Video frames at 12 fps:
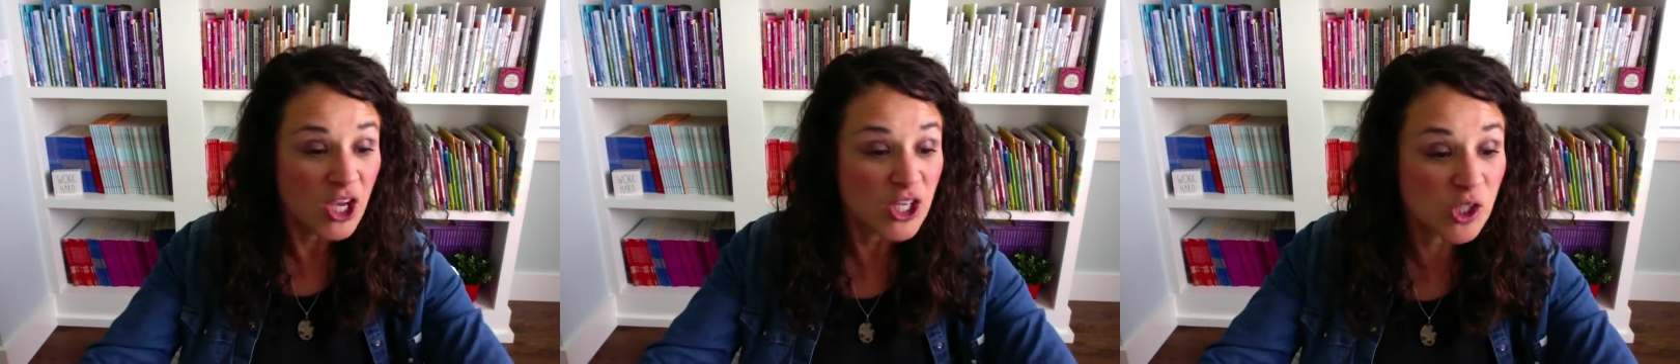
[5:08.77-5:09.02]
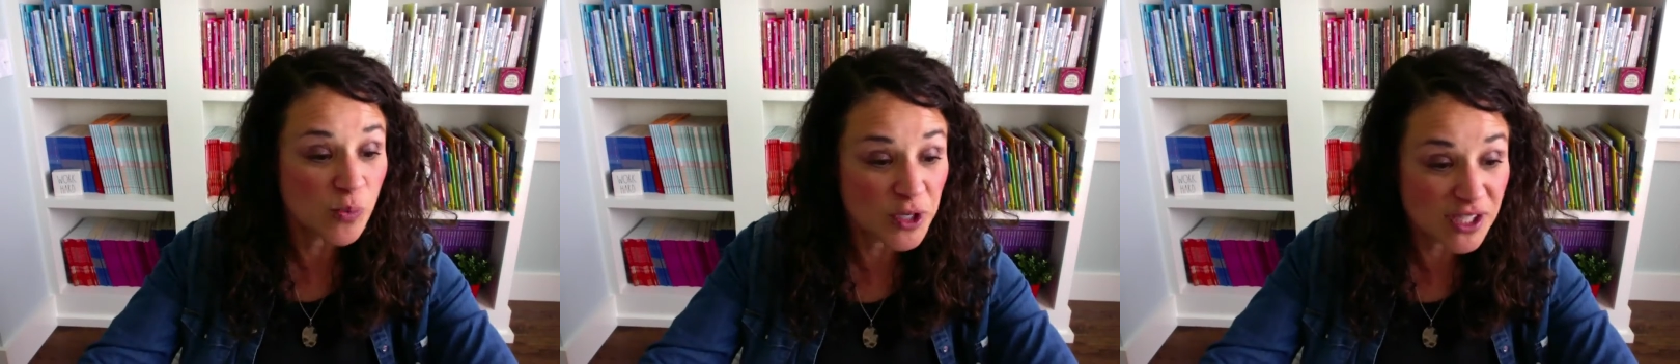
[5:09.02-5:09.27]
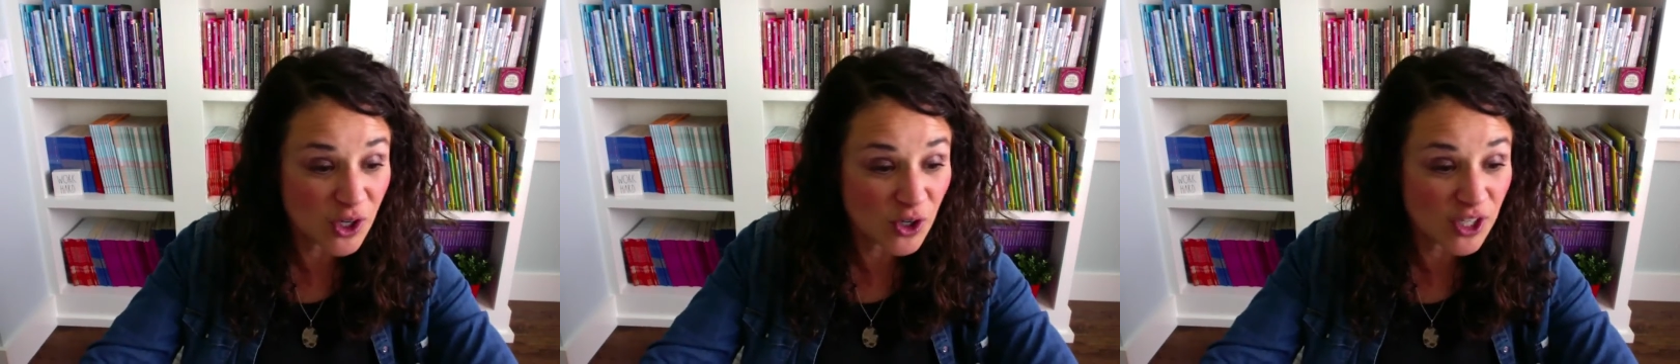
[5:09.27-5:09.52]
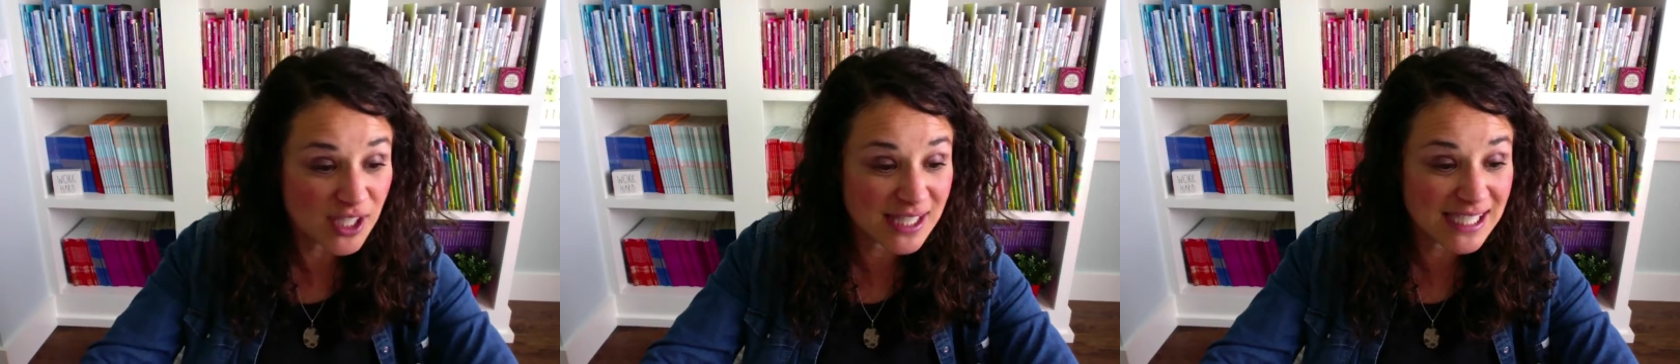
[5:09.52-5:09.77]
So, boys and
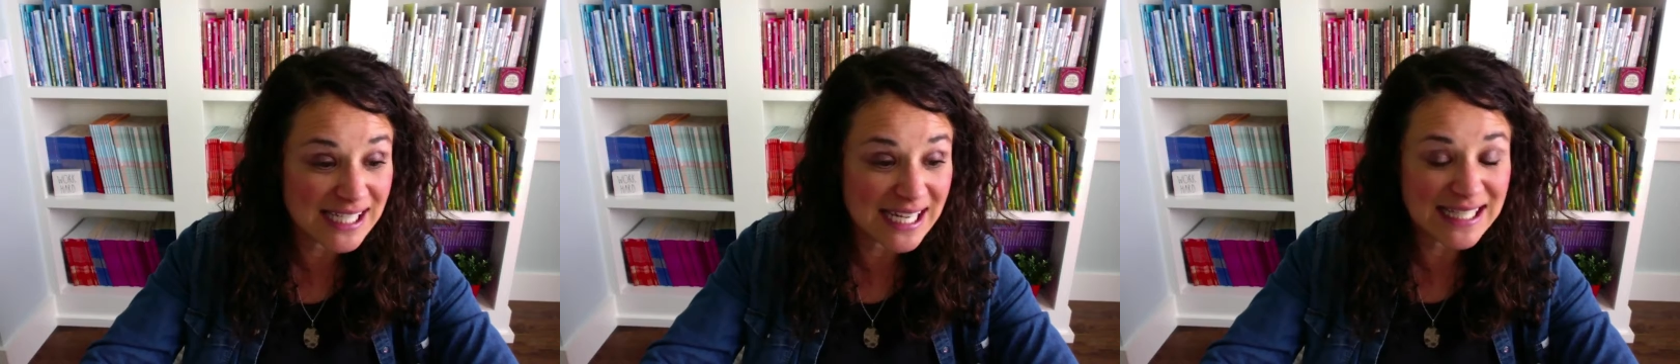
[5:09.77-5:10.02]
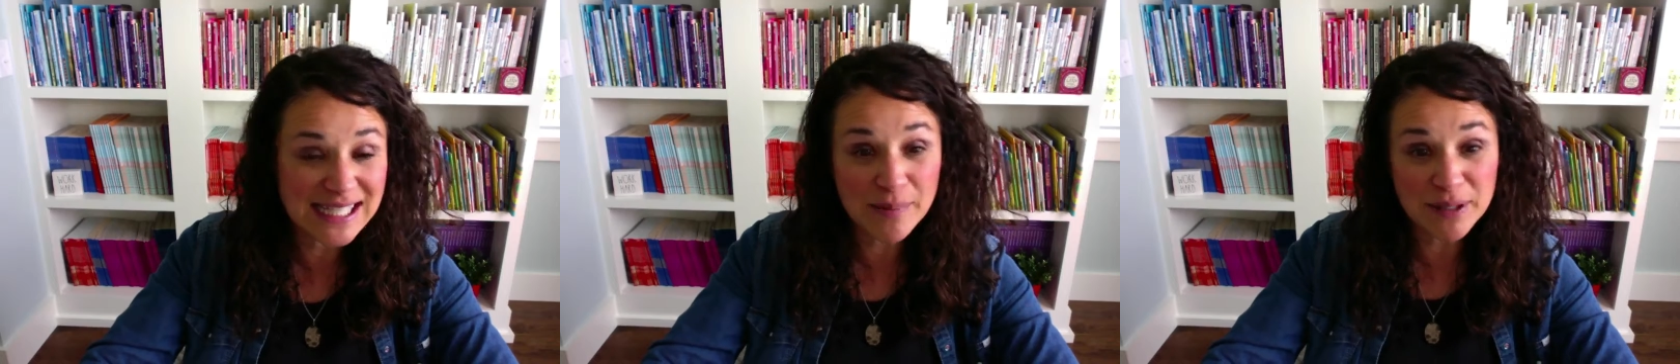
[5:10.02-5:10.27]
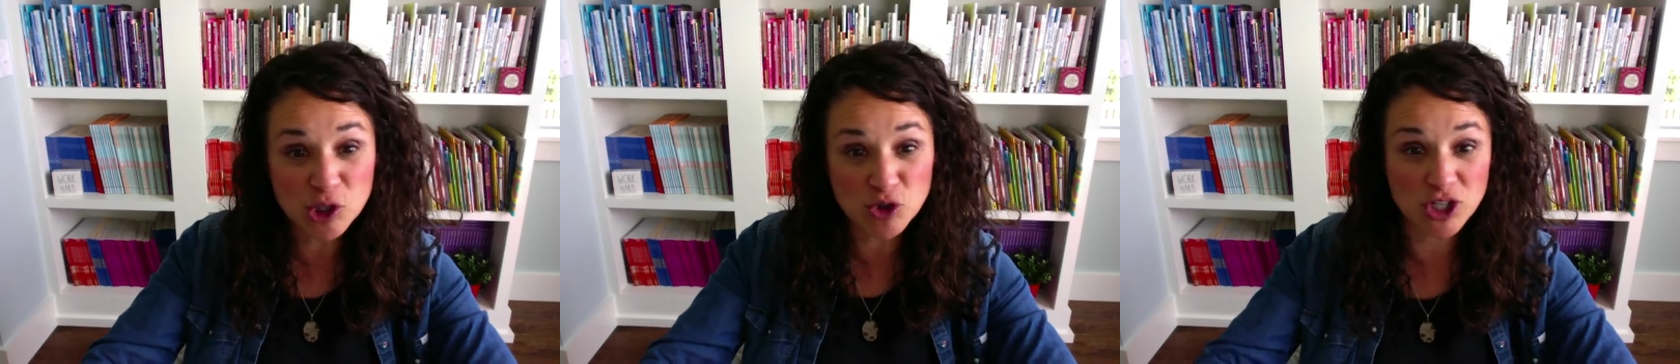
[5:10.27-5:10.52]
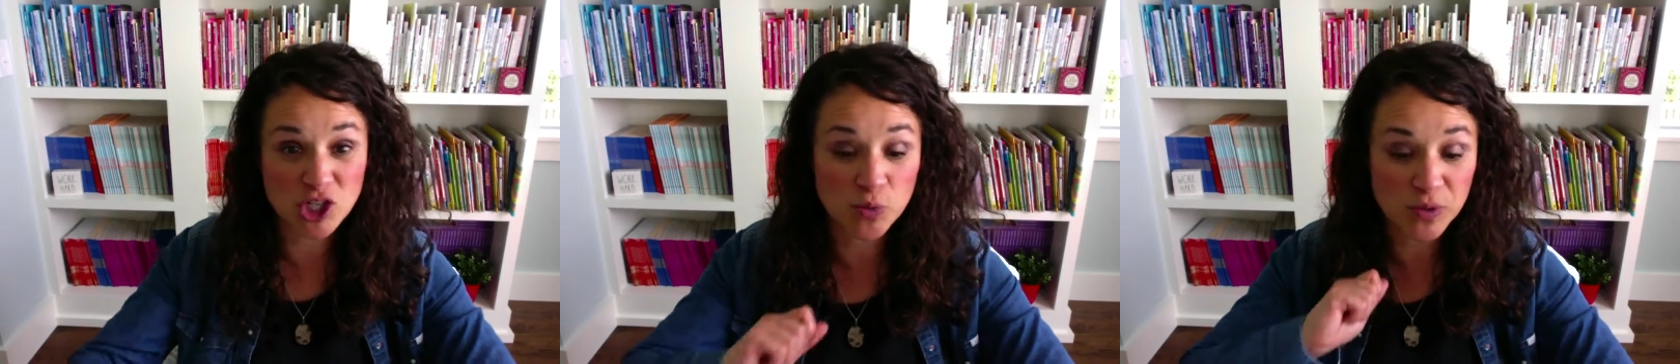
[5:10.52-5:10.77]
girls, today's
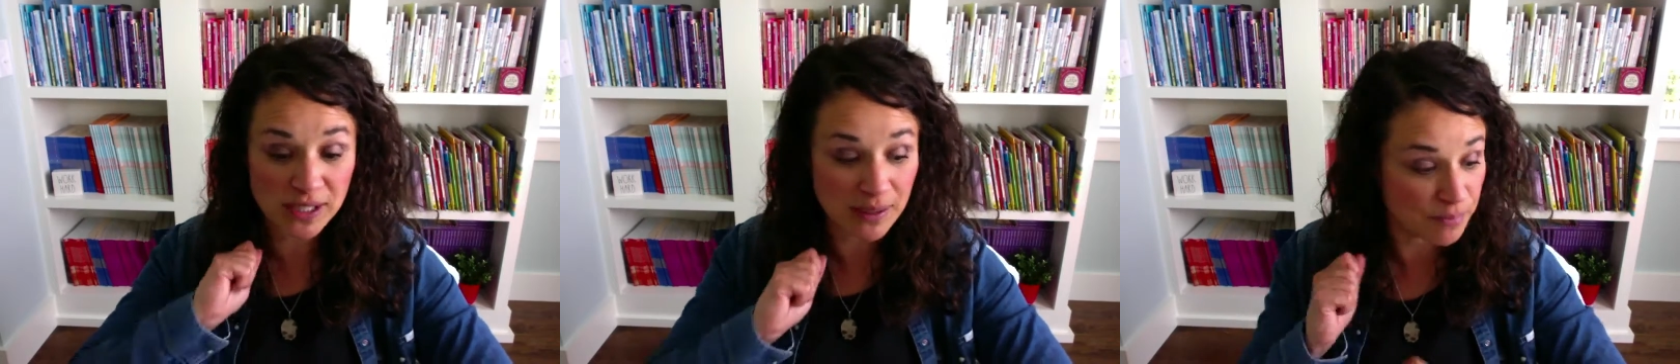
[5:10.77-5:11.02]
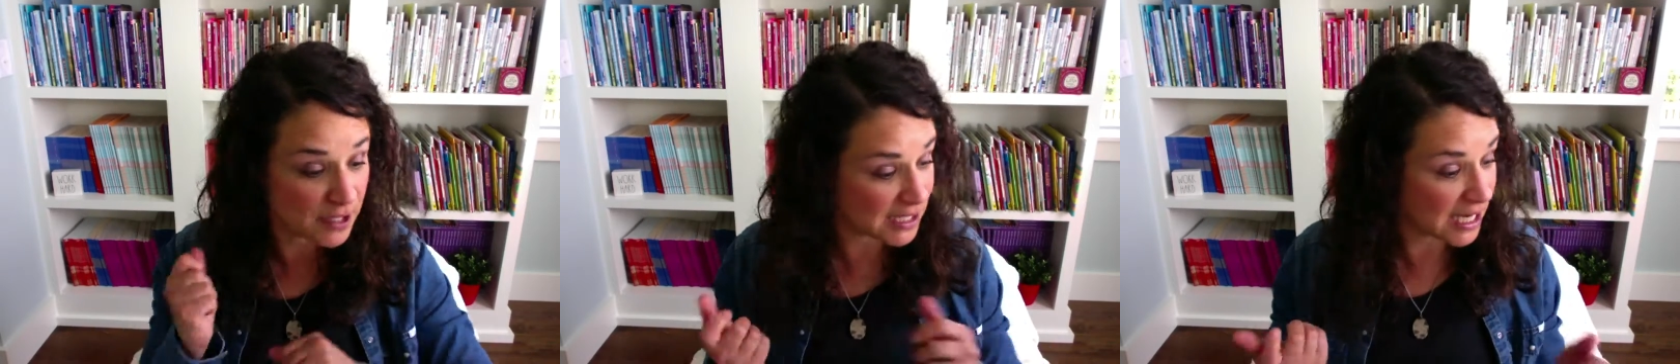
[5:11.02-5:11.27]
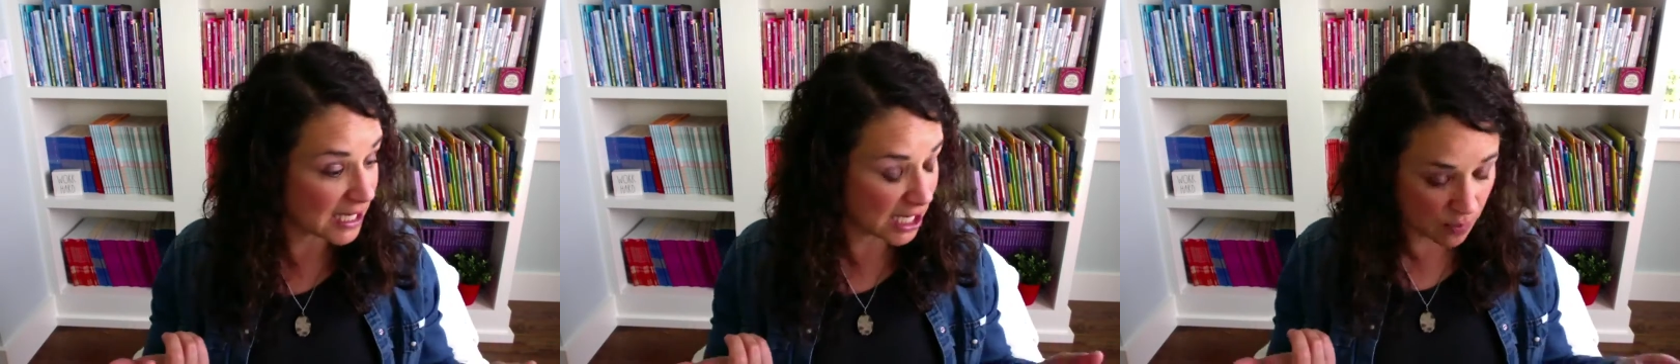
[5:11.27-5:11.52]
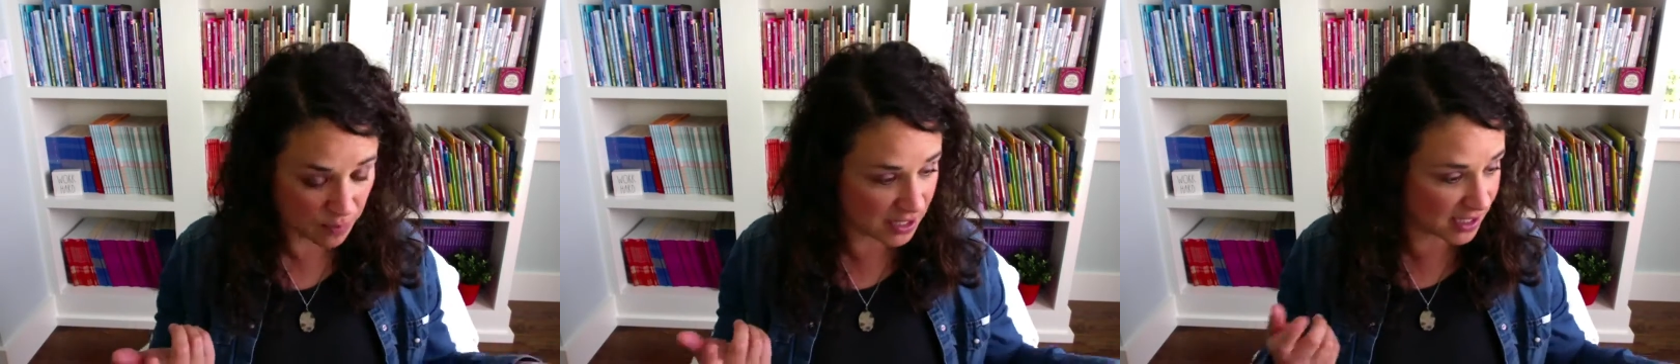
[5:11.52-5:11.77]
demonstration was simply taking
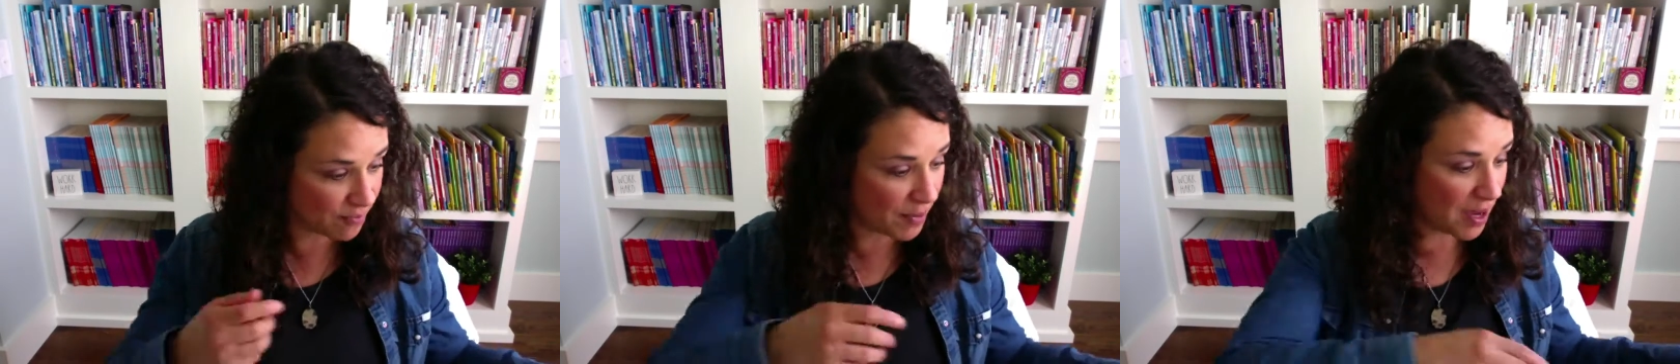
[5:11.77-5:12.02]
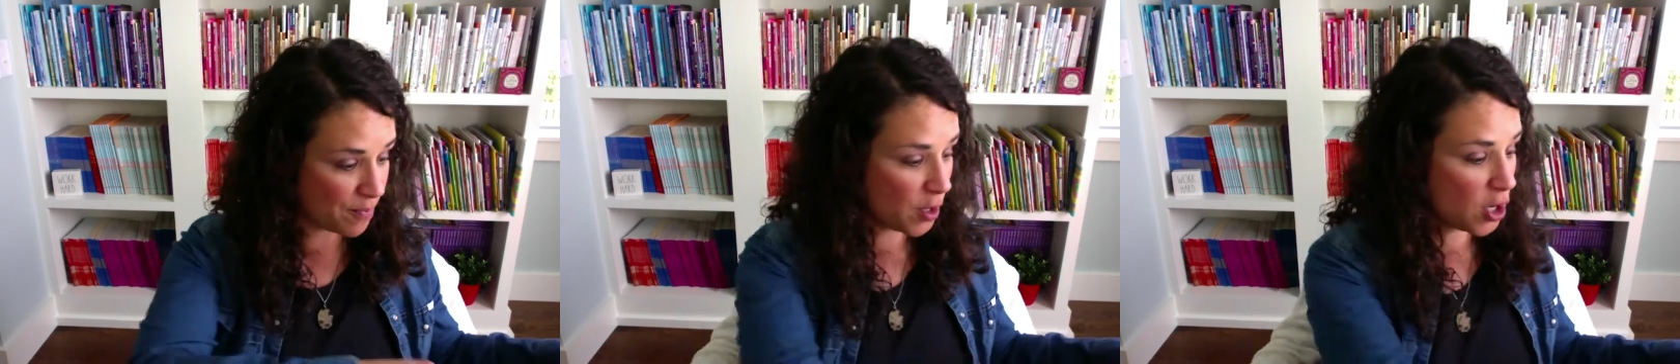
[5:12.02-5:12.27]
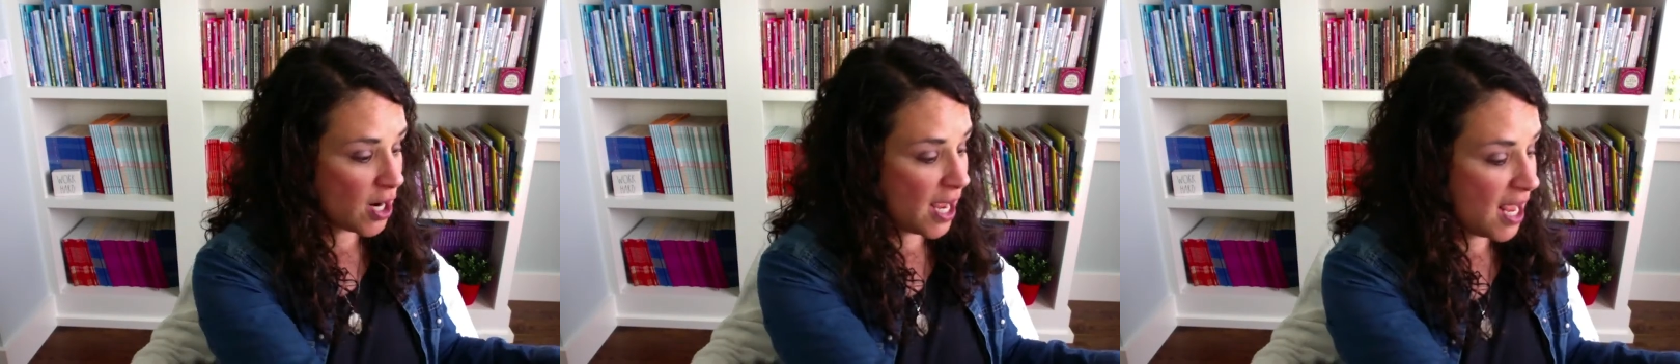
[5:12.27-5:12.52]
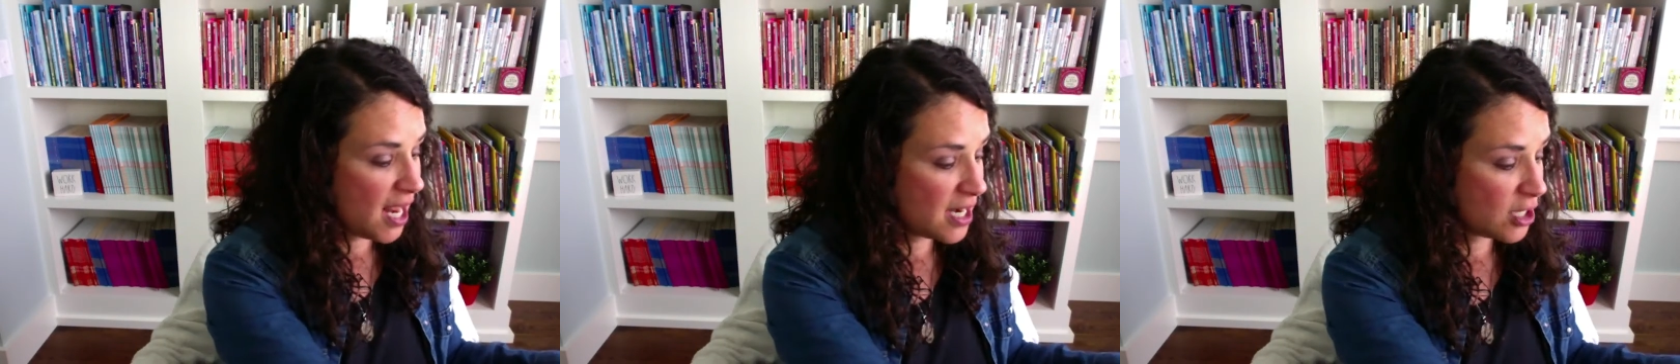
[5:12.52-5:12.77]
a piece of paper
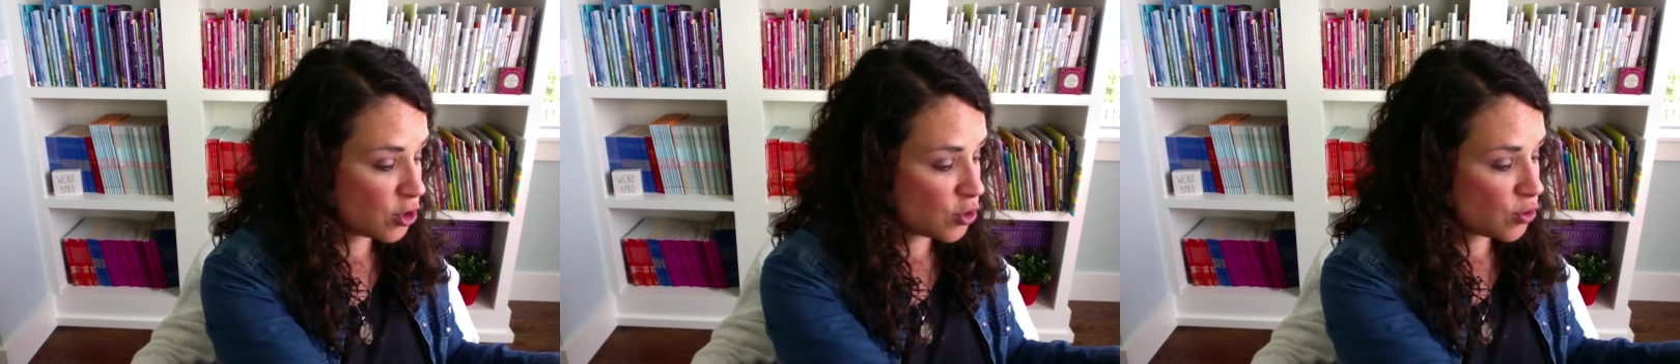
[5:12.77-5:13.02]
and